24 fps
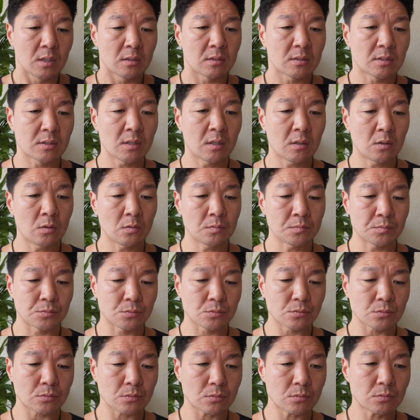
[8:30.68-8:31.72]

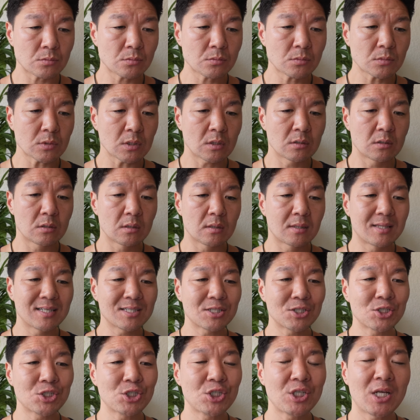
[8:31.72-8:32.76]
So
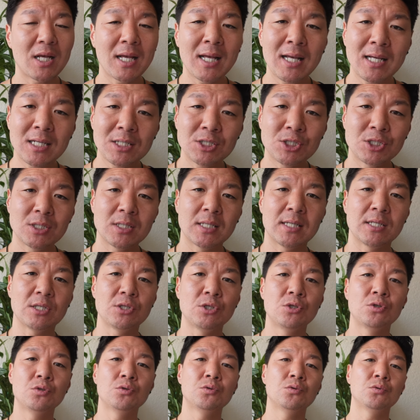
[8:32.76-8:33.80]
this change that
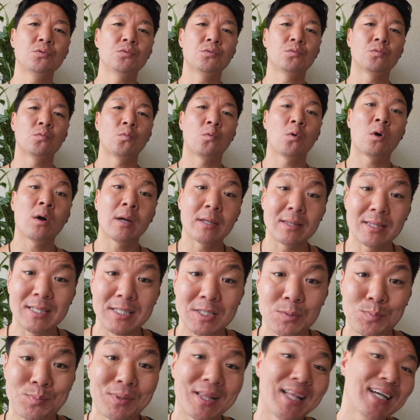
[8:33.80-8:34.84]
you want,
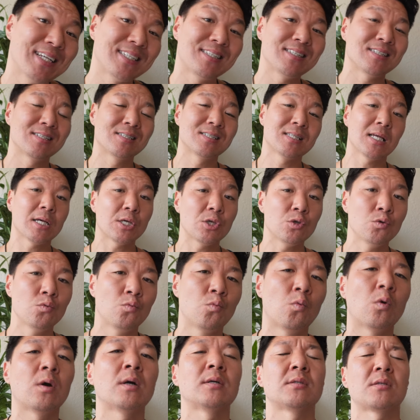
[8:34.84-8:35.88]
these blessings that you
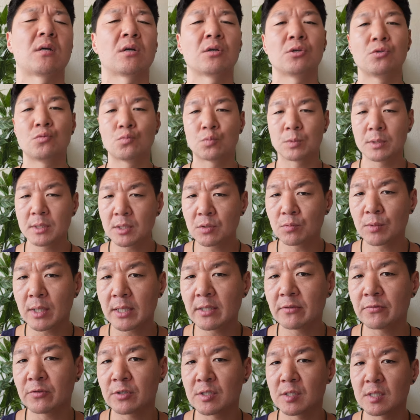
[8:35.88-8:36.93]
want, are you really
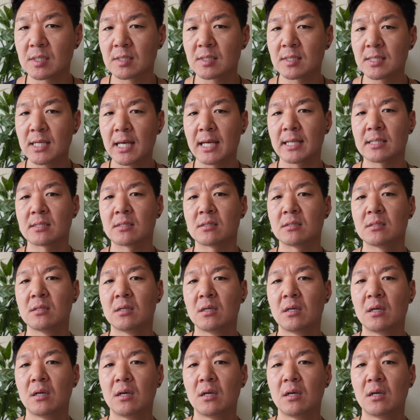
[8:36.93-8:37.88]
ready for success?